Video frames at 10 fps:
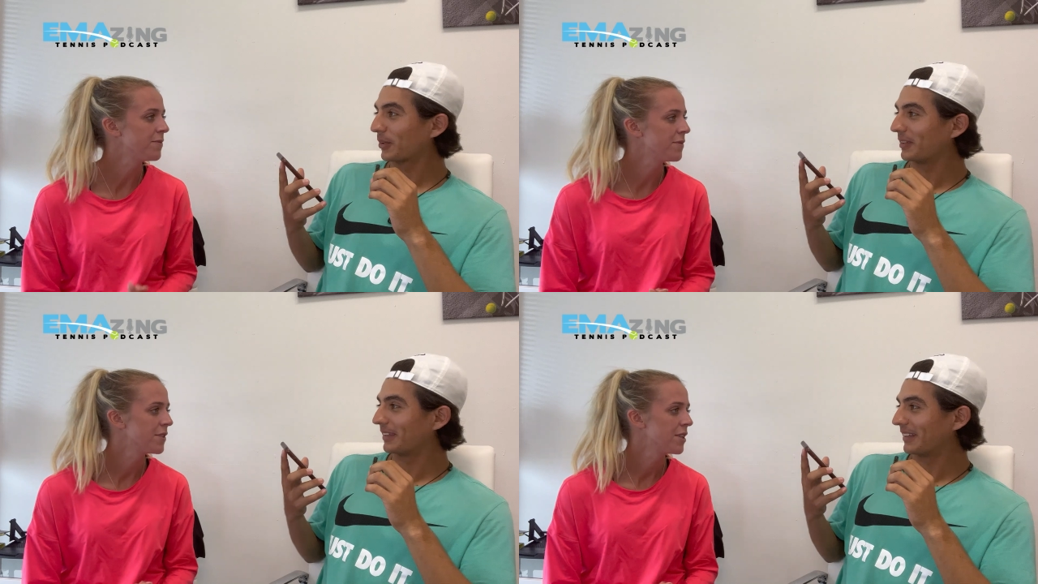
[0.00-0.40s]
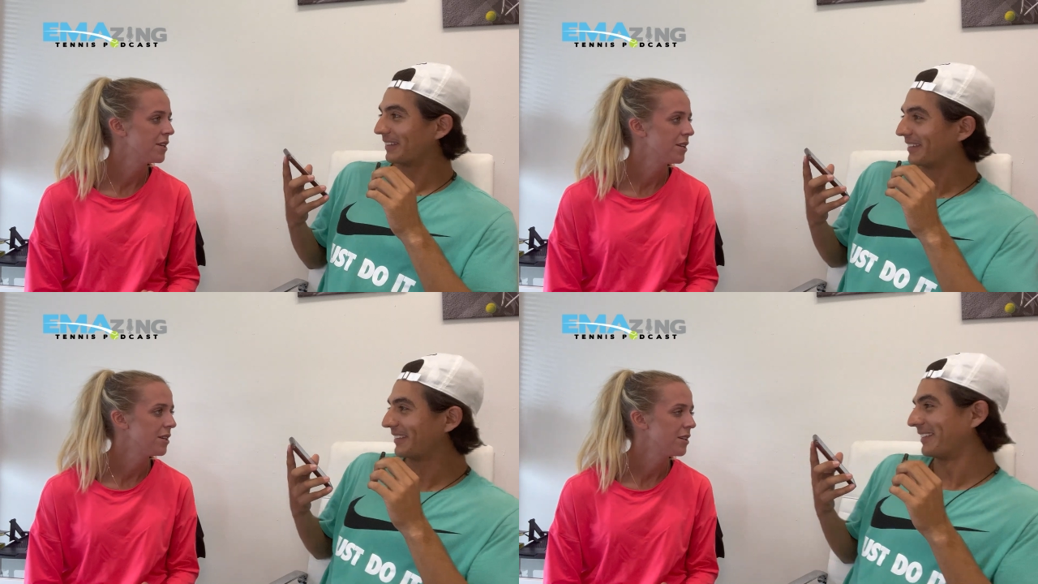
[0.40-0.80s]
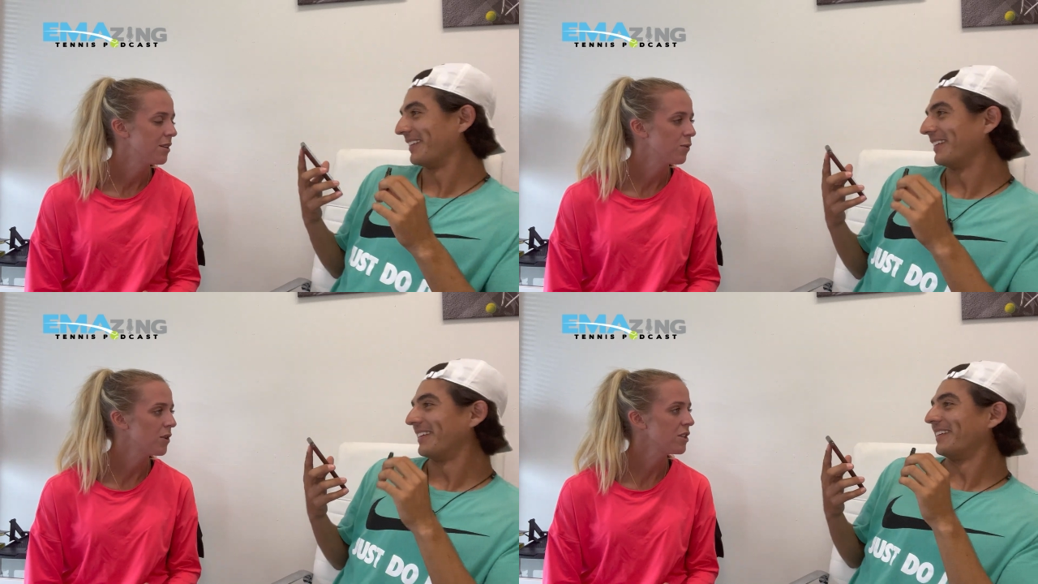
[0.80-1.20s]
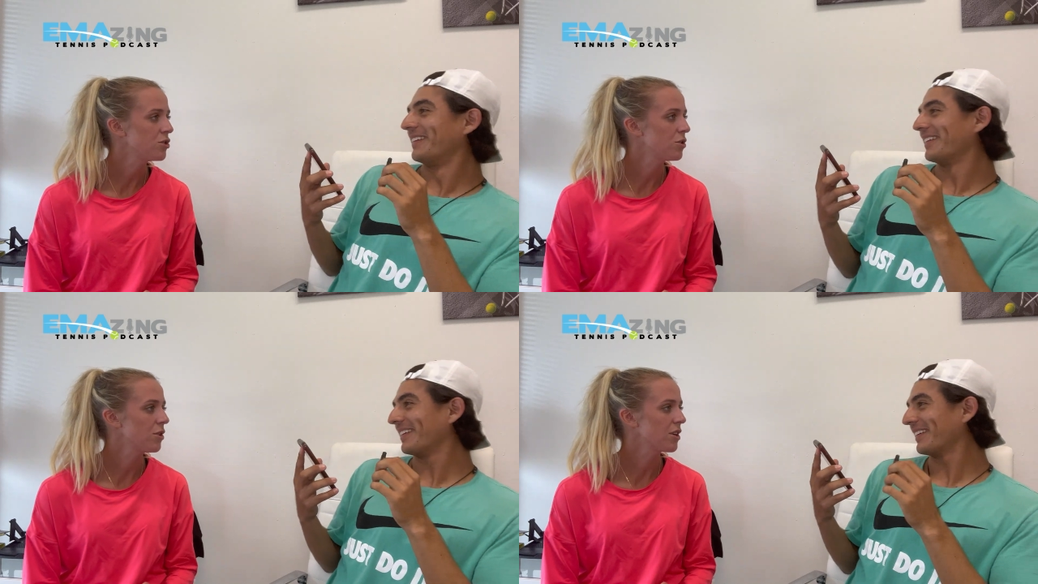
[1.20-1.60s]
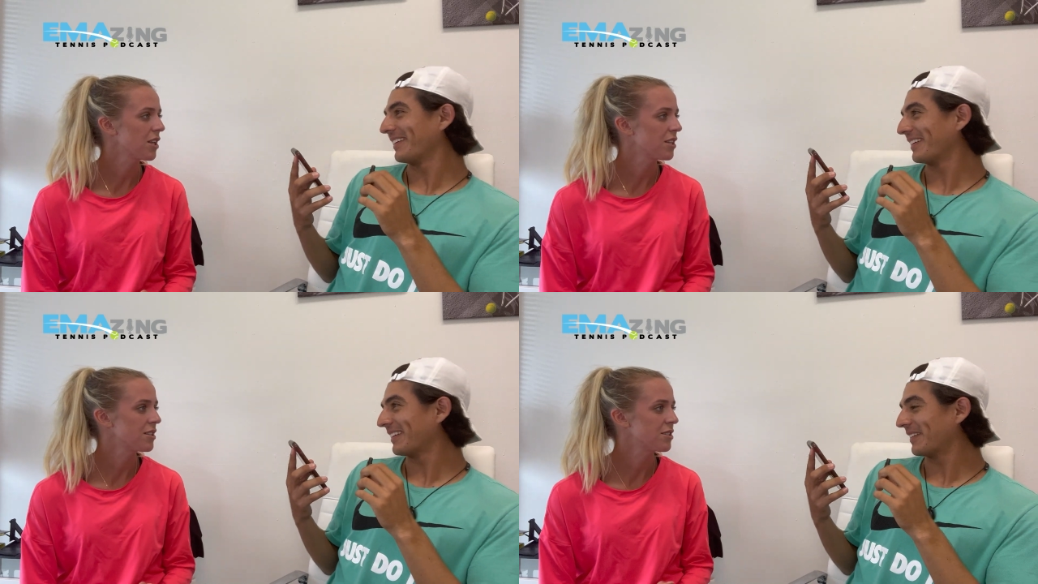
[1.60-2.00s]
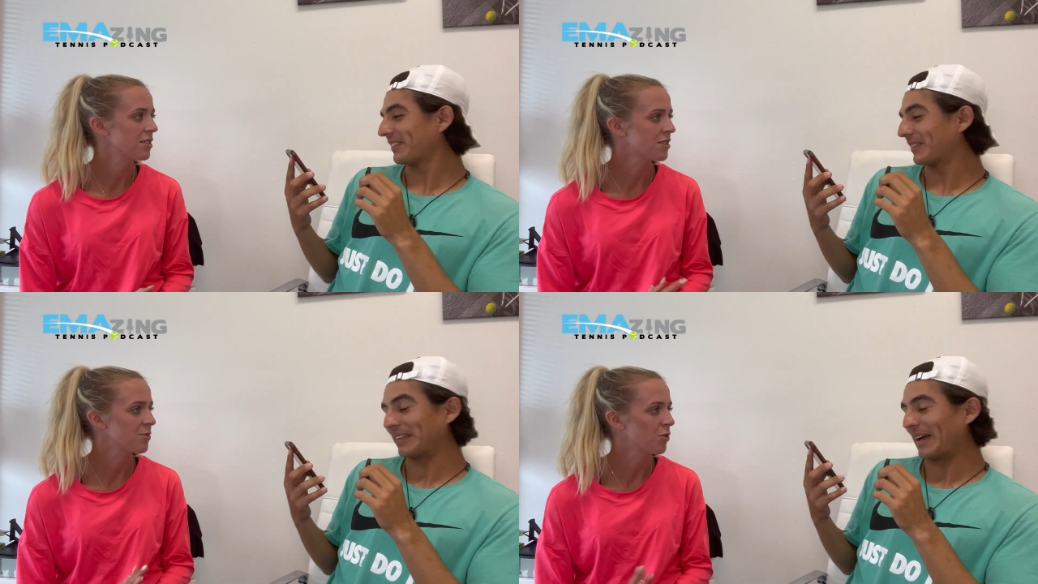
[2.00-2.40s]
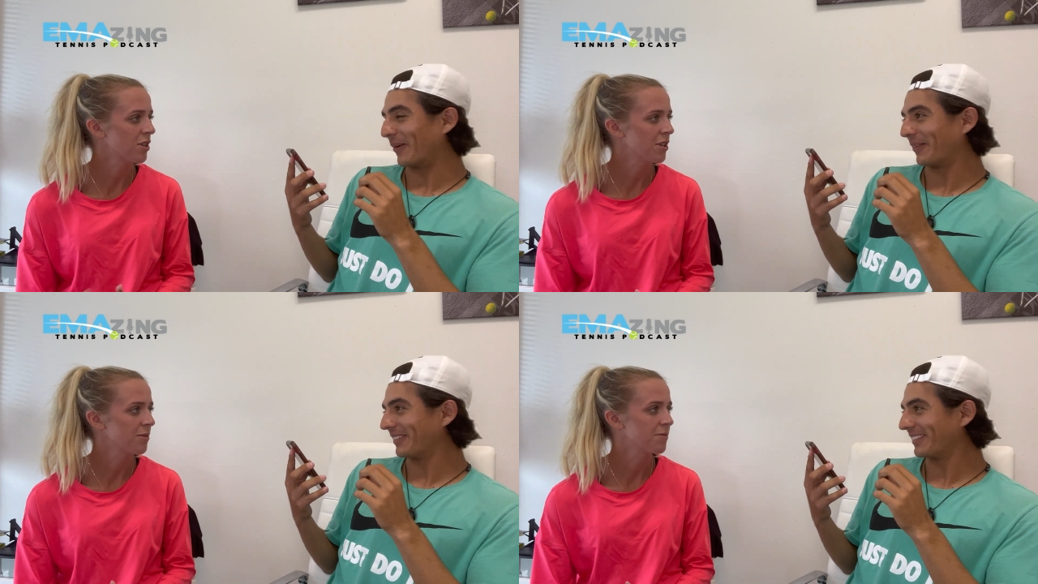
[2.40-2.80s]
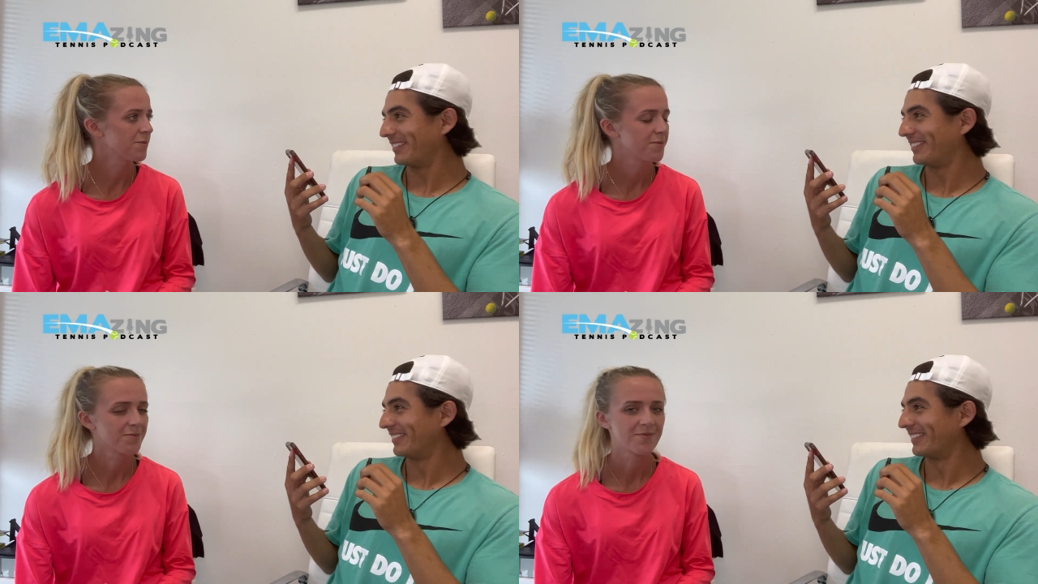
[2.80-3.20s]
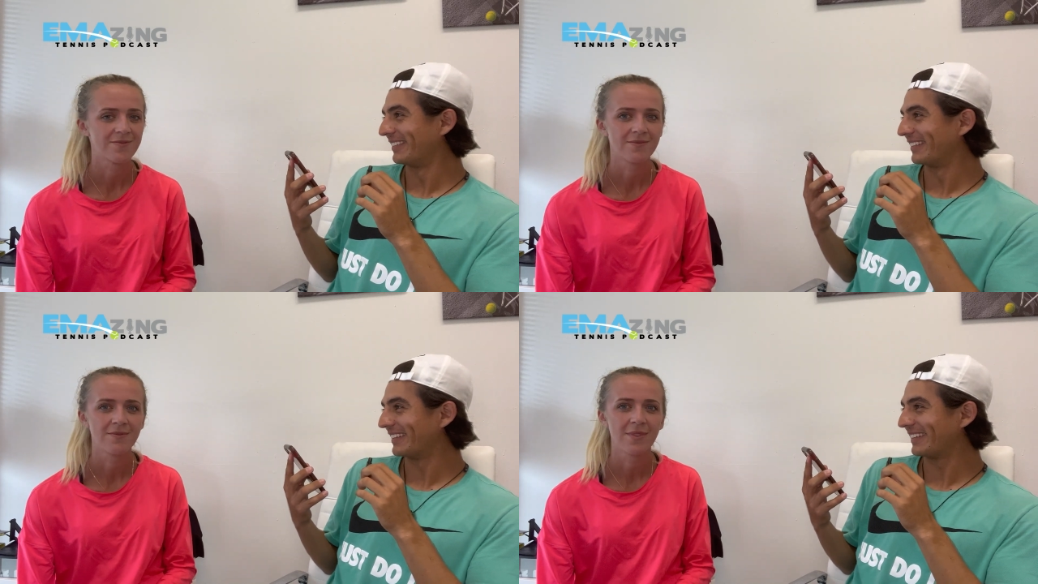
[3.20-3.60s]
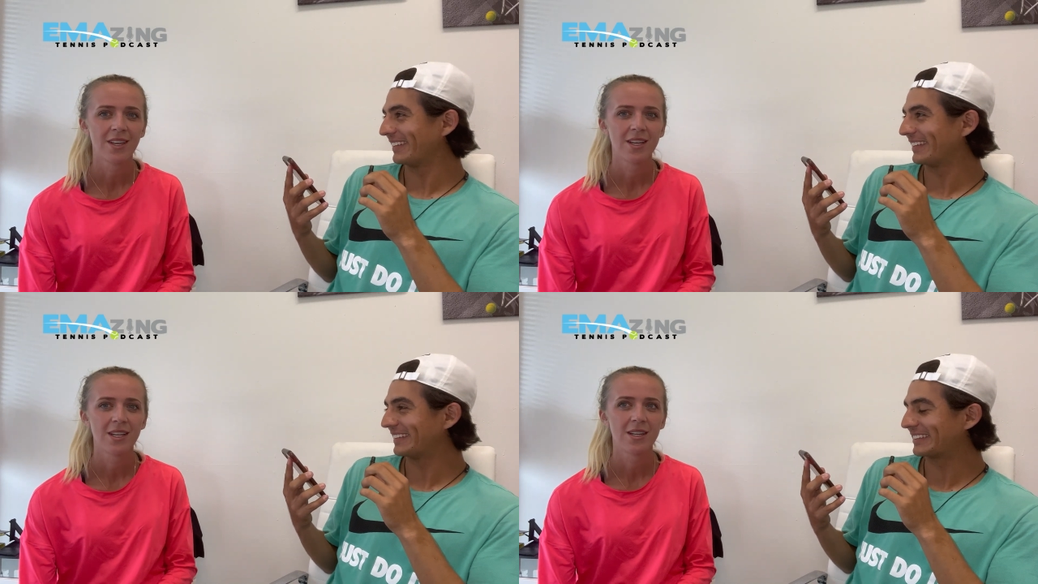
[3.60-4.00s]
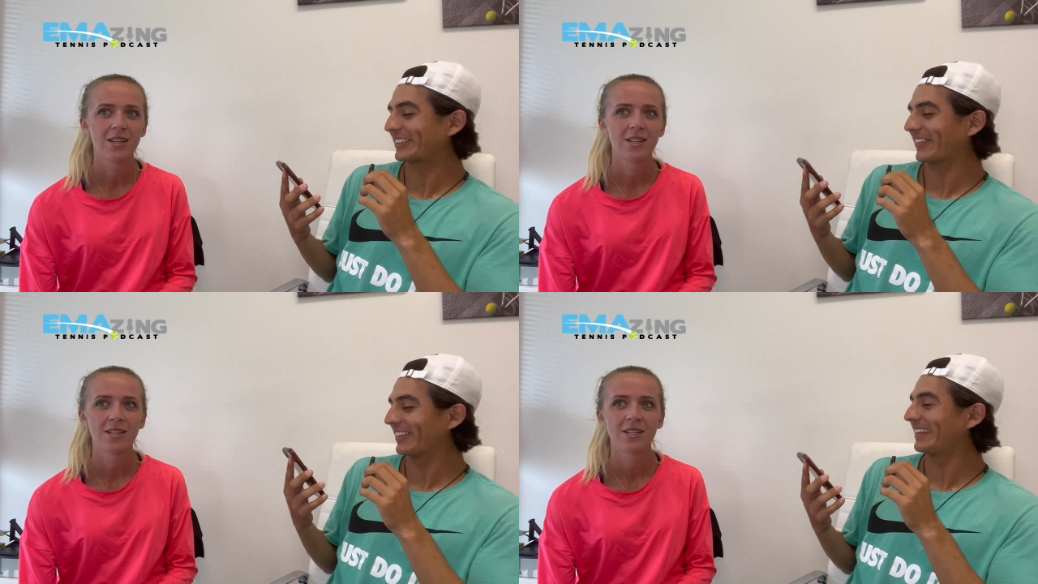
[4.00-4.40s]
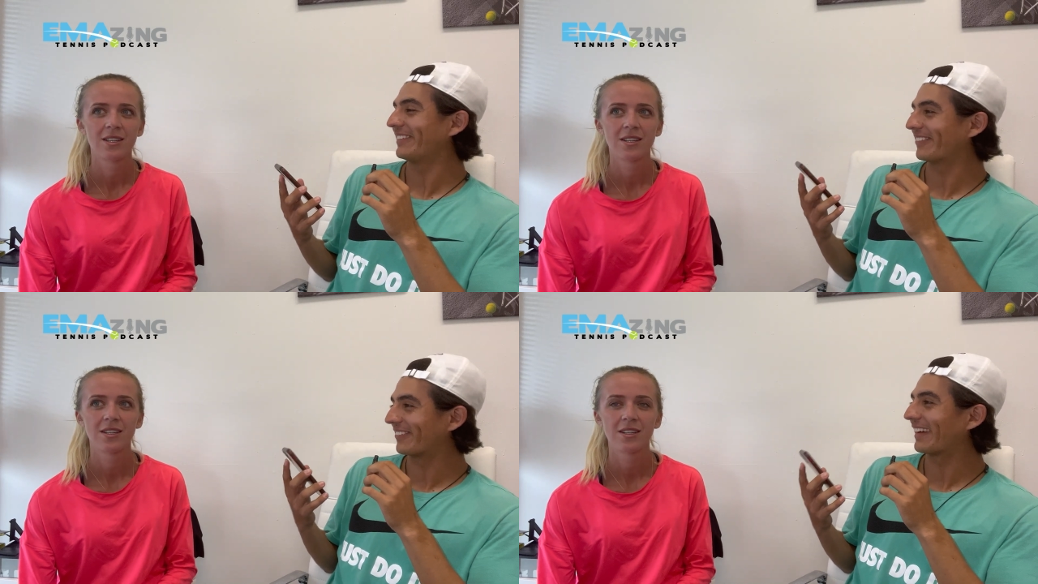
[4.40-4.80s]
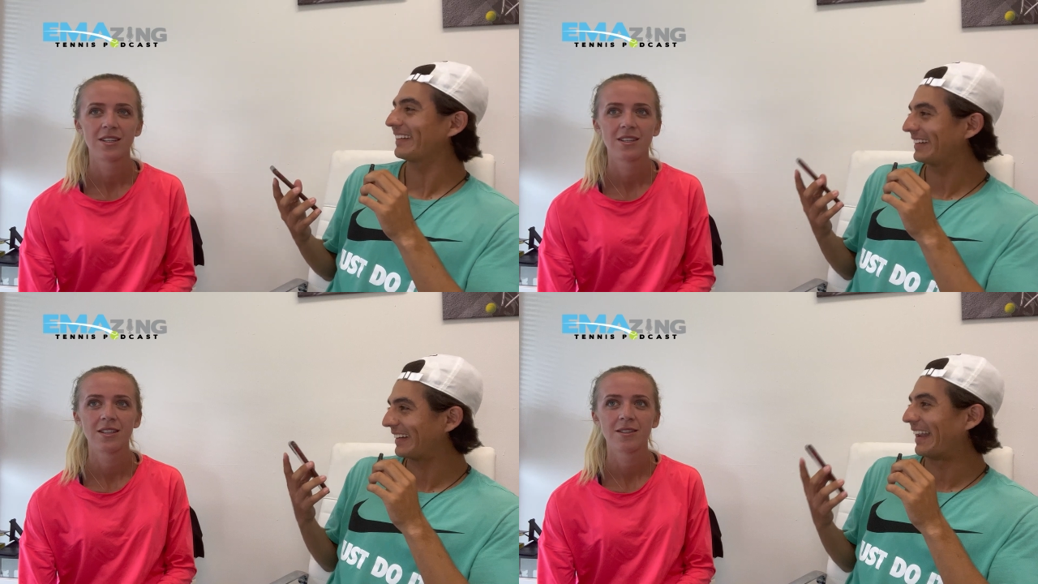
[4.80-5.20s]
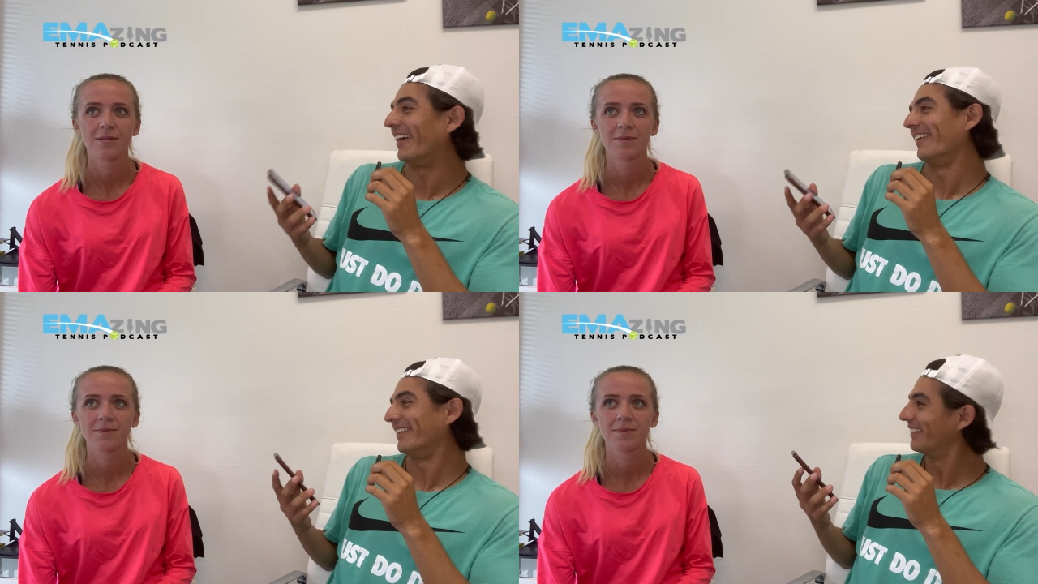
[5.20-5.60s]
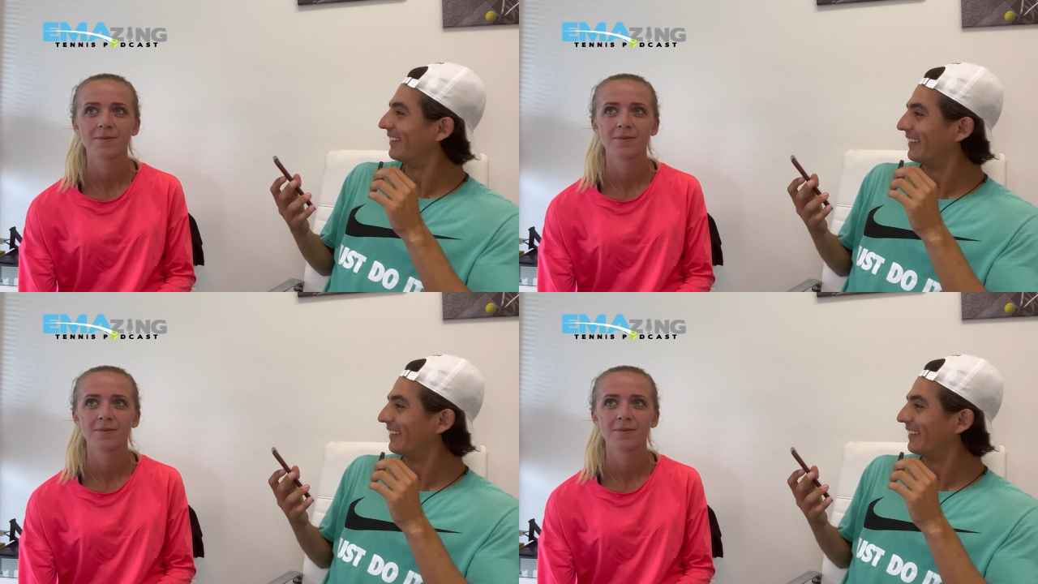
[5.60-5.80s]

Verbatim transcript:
Speaker 1: Currently.
Speaker 2: When did you look at this?
Speaker 1: this now. Year? This is currently right now.